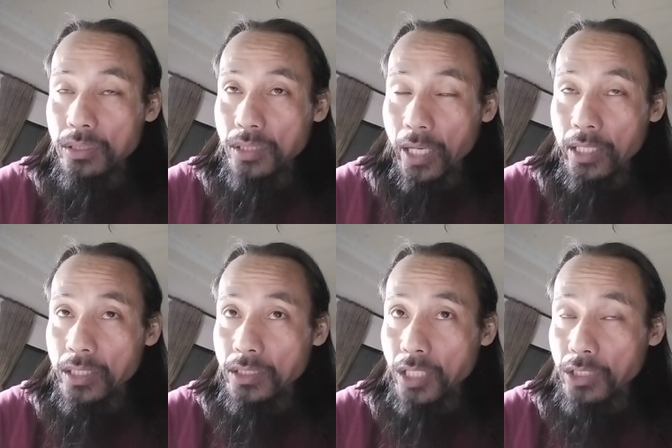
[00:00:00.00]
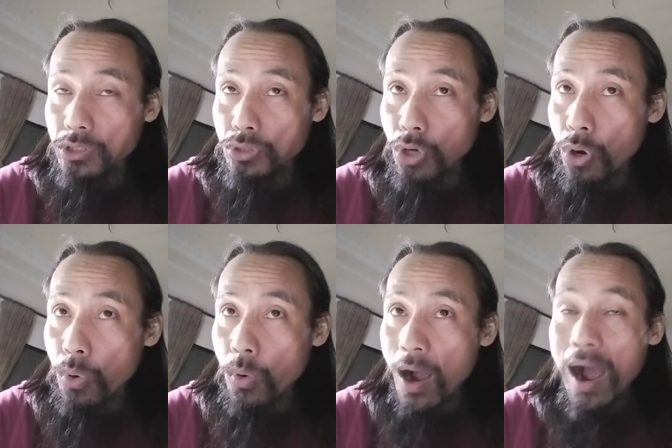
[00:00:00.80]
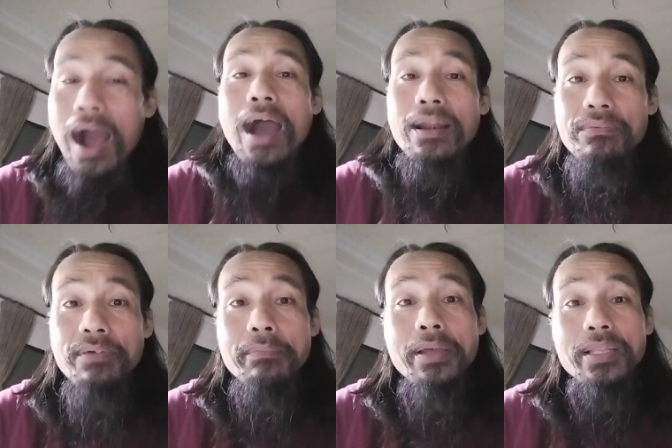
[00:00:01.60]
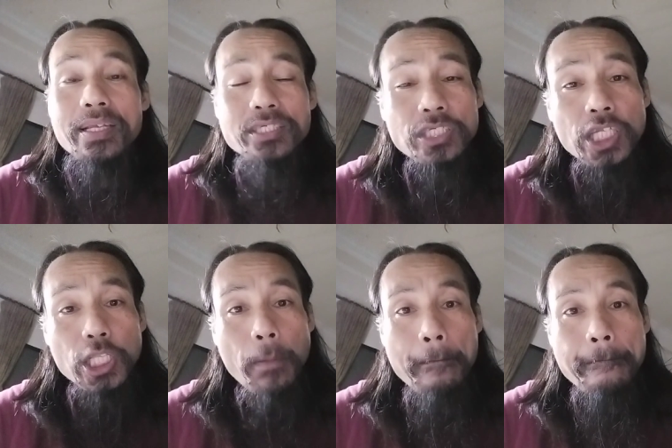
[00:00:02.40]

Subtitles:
Chinese, there's no alphabet, isn't it?